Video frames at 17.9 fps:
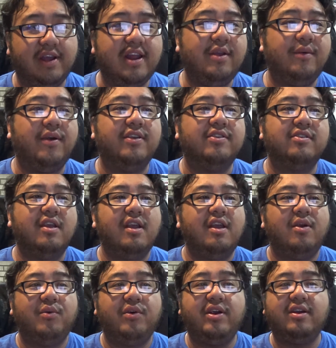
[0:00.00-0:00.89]
anyways,
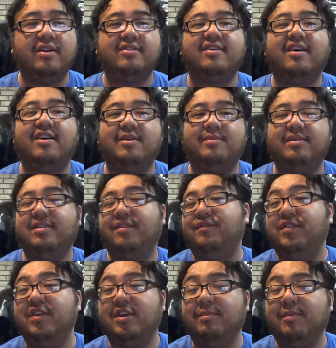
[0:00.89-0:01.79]
we're here to talk about the
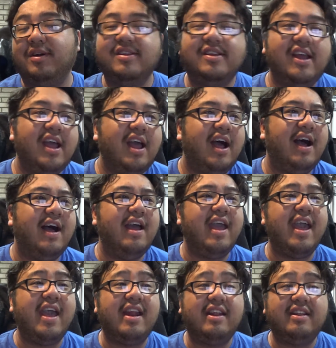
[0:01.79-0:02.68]
Figma.
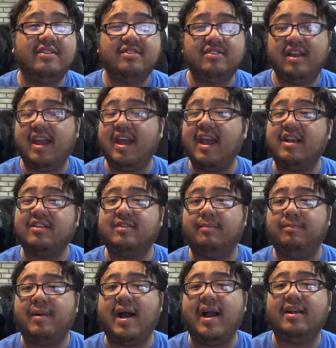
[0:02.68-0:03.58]
It has
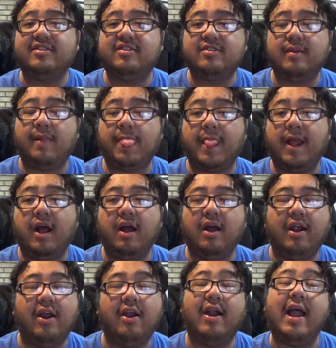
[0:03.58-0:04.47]
a box
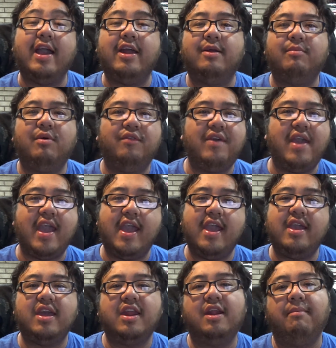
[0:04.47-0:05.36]
or item of
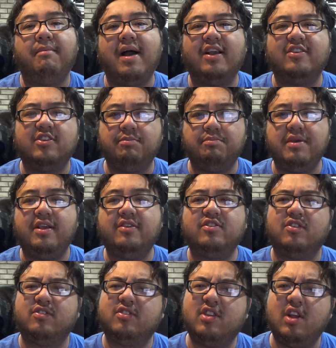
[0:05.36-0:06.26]
A and a box of B,
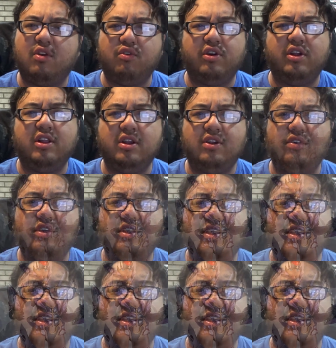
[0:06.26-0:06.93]
so still really